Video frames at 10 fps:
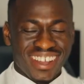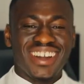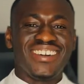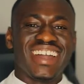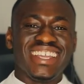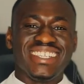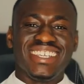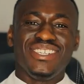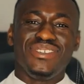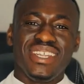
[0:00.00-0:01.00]
All right,
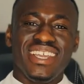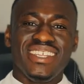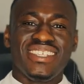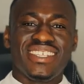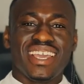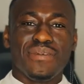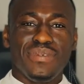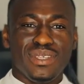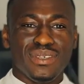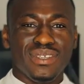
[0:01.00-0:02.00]
in today's
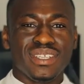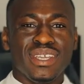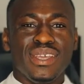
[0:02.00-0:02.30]
episode,